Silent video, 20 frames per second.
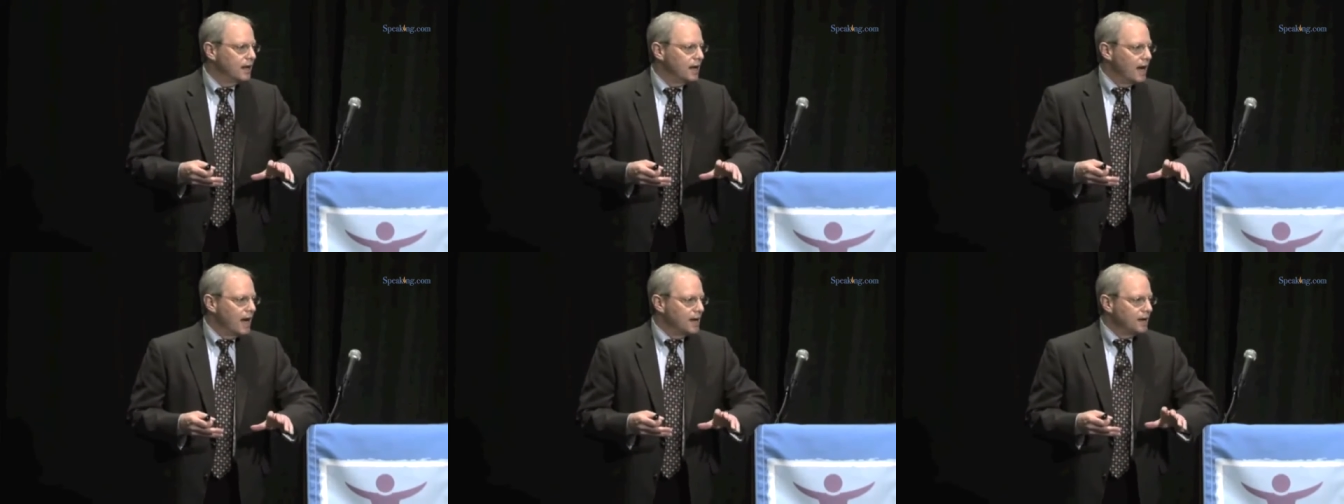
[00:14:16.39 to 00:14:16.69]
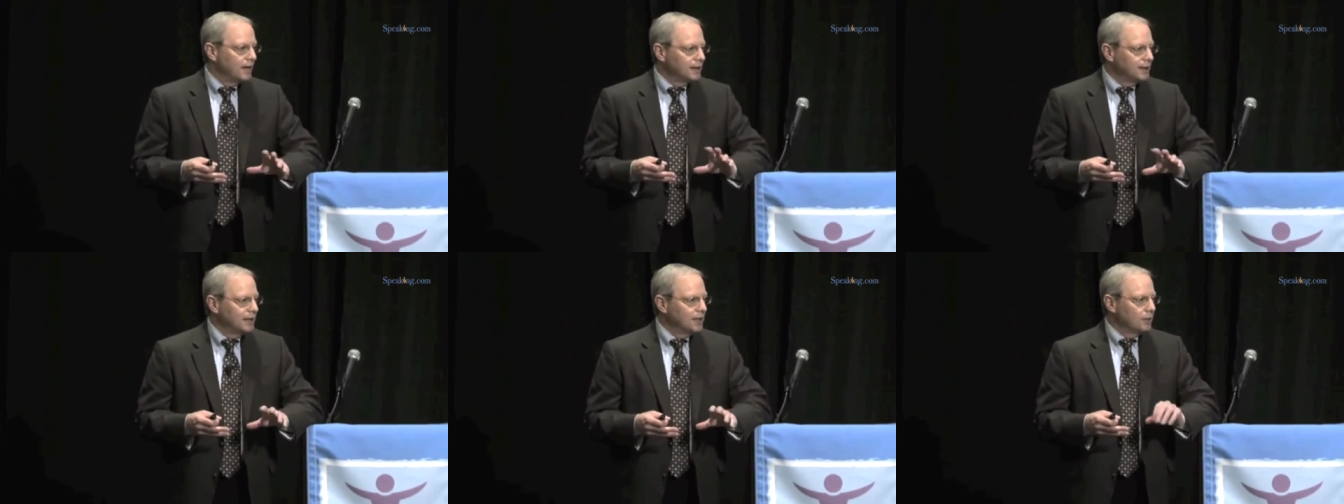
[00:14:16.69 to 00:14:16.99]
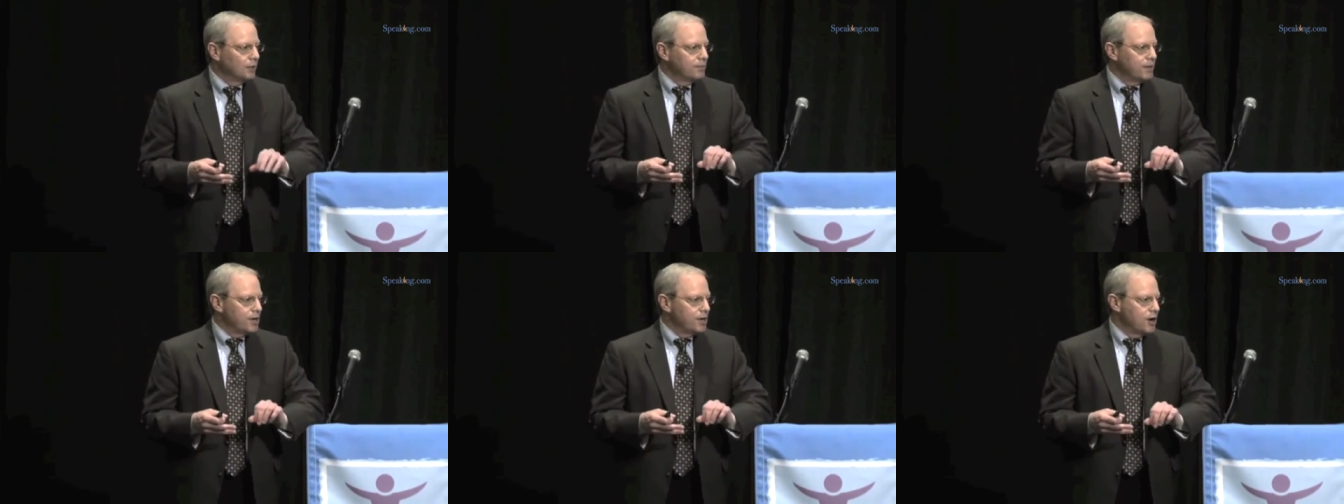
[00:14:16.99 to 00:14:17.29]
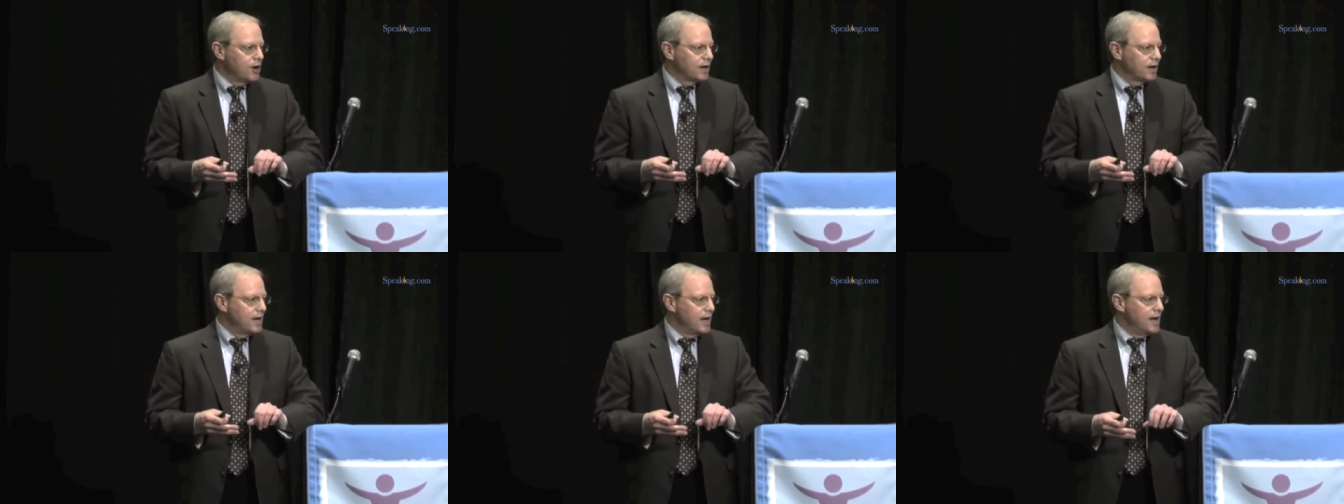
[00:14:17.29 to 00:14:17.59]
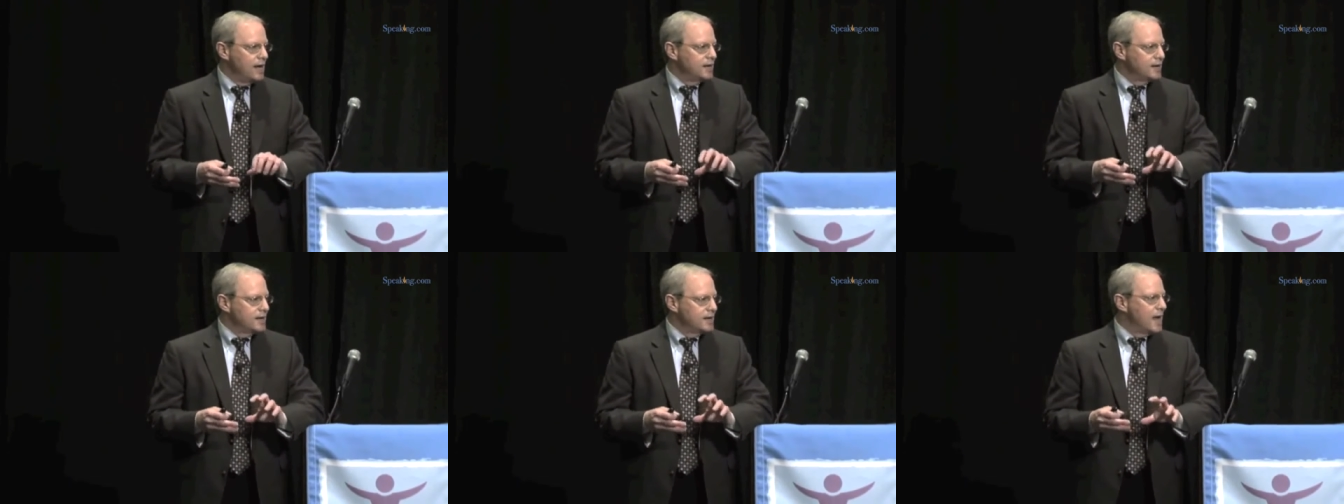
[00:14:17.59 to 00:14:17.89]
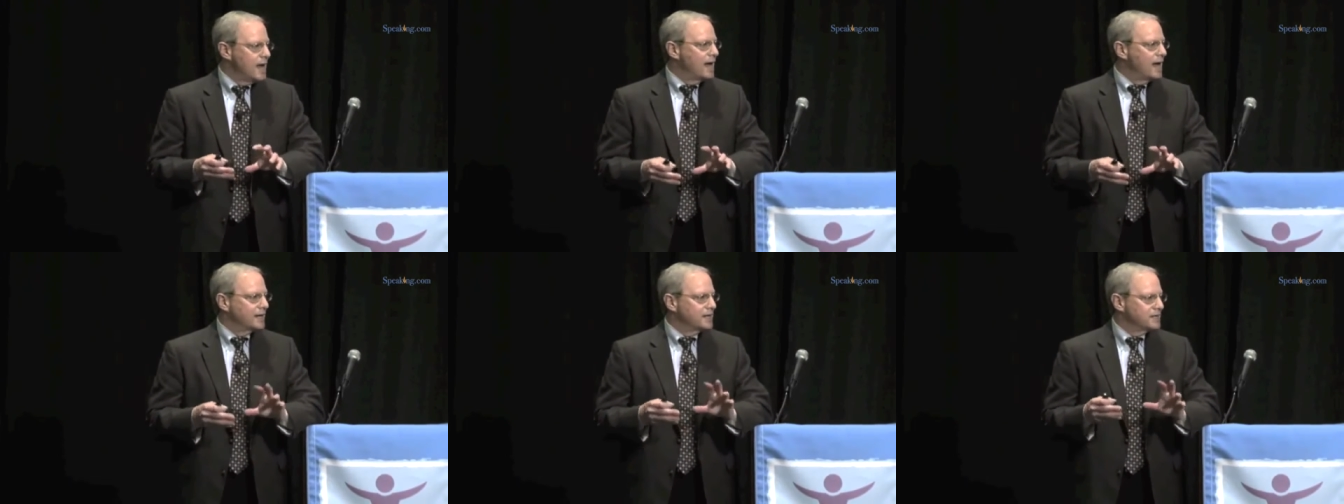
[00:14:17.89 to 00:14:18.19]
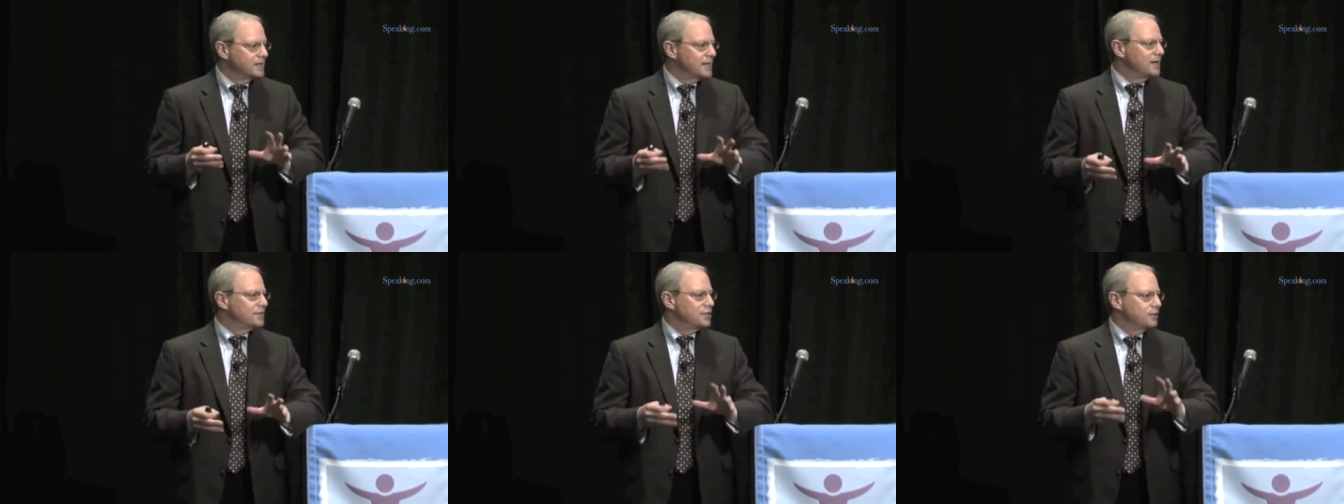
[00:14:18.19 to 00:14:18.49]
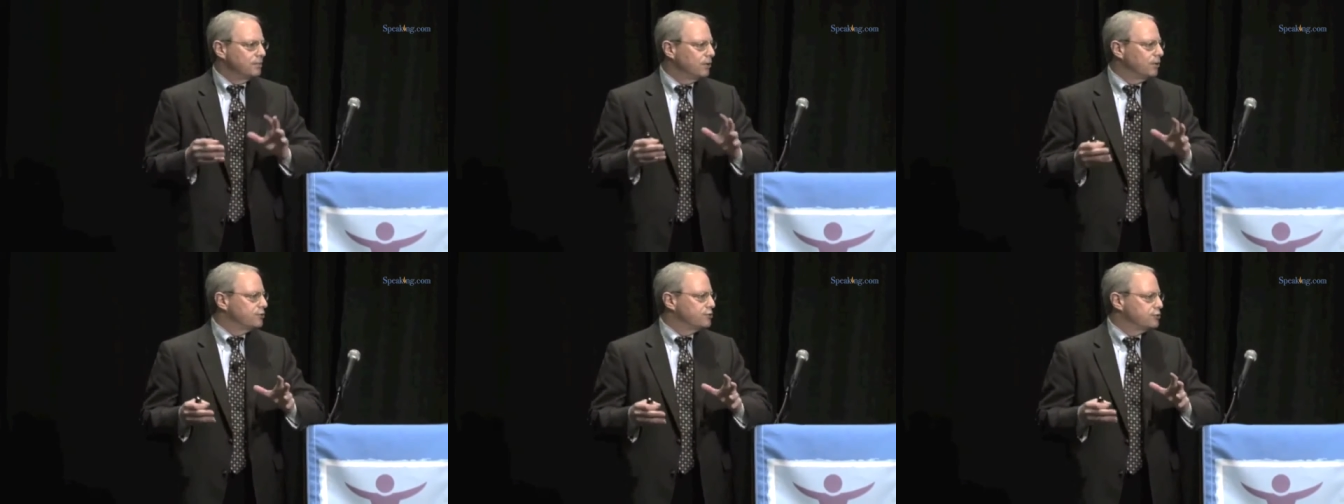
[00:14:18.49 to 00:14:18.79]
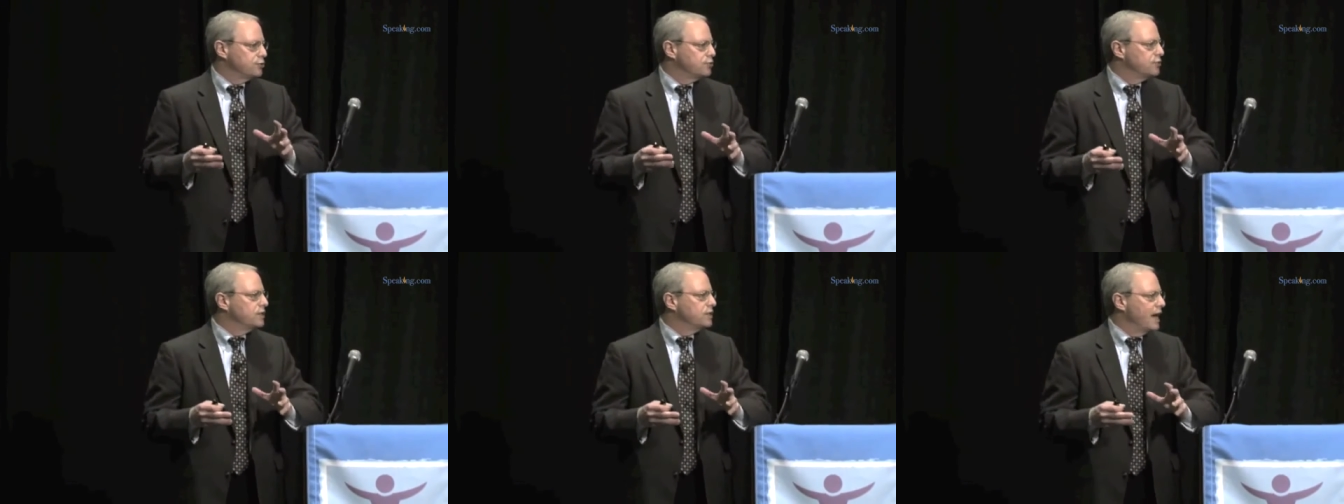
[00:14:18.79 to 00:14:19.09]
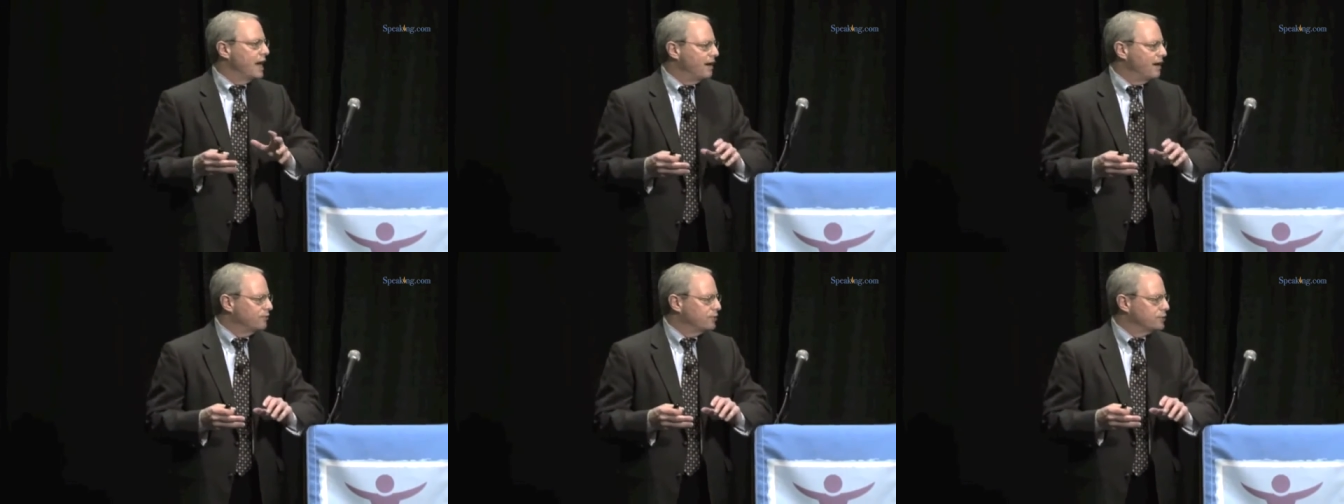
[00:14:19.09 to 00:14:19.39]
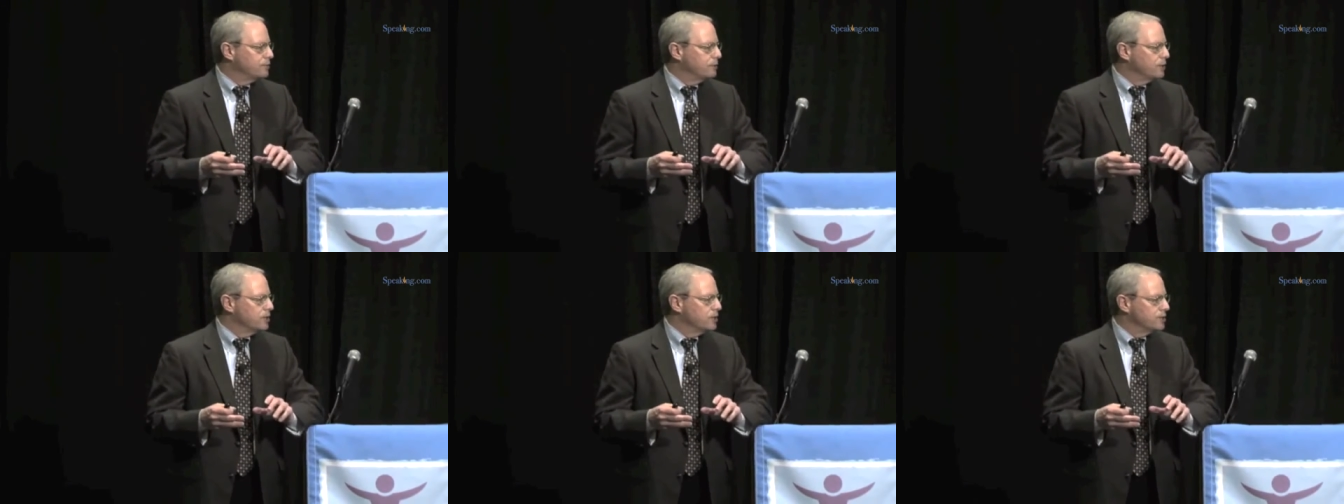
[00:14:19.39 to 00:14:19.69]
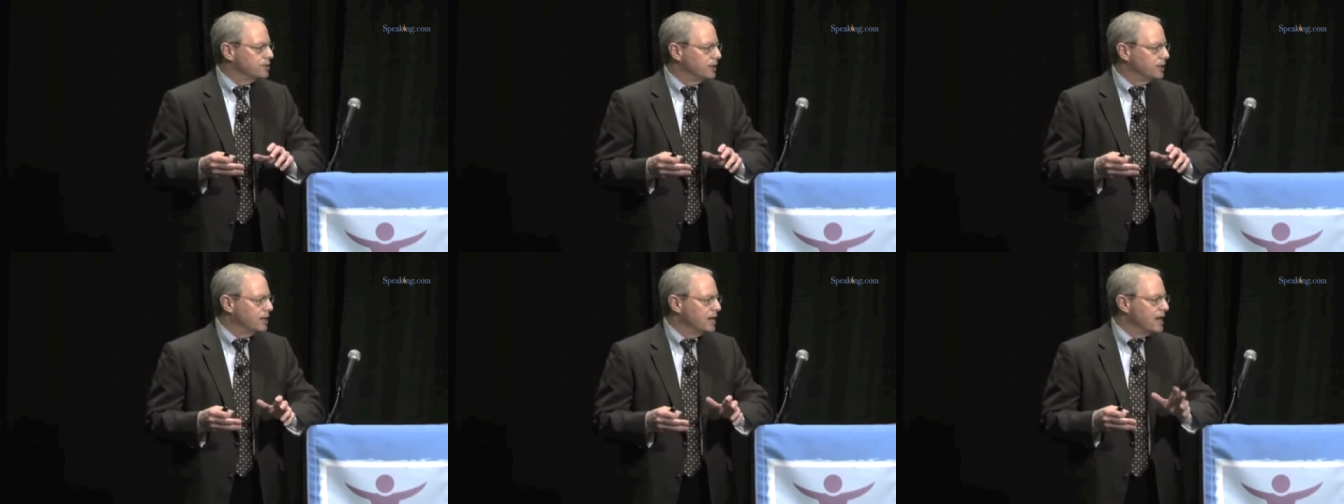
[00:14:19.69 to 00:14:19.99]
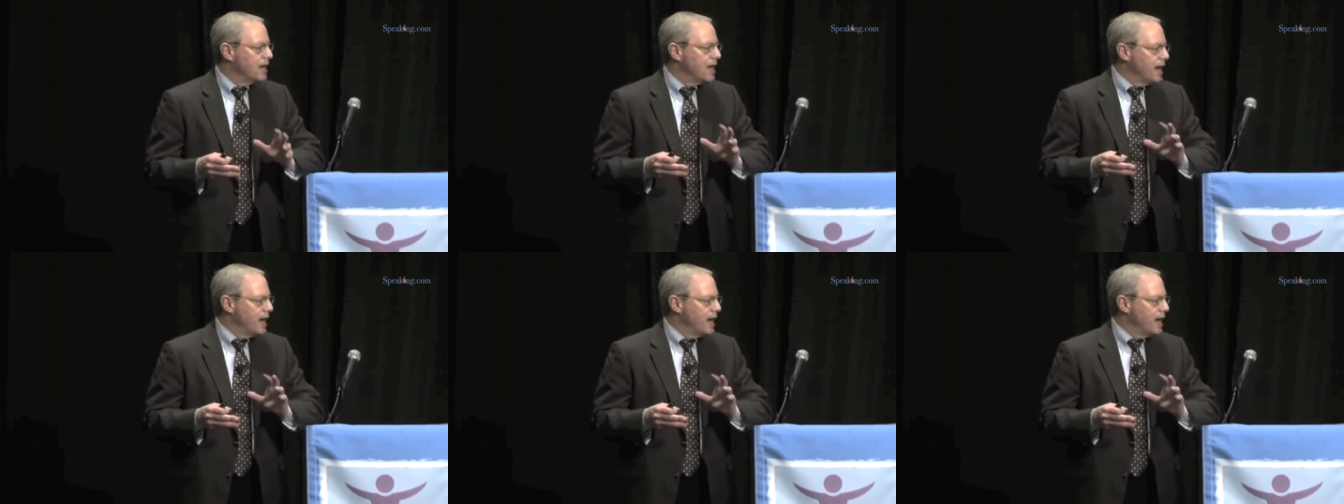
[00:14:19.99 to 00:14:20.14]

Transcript: and a little bit arcane and not accessible to the average person,